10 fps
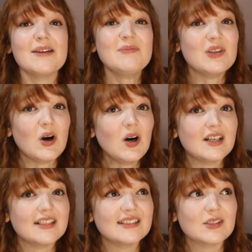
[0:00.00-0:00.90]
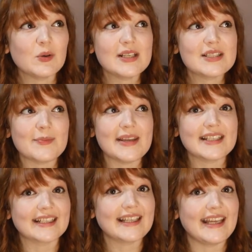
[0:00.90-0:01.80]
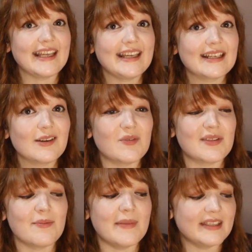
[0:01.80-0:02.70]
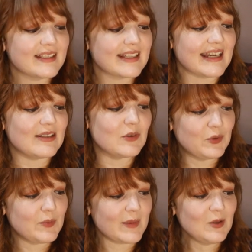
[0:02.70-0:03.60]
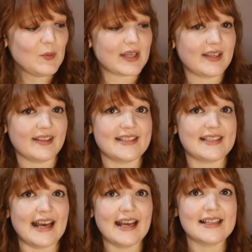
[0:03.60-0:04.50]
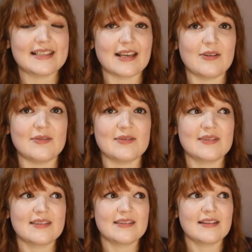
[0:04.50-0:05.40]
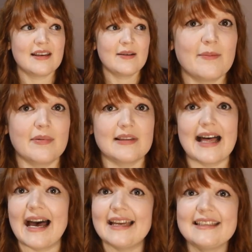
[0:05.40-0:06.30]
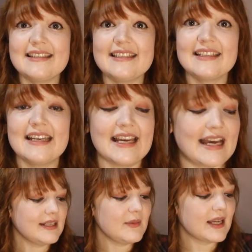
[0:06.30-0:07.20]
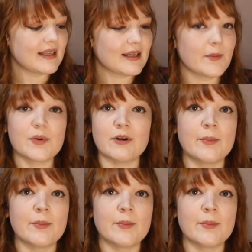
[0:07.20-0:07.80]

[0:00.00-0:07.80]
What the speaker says: I'm not going to make a cake with milk and oatmeal because that sounds bland. I'm going to make like a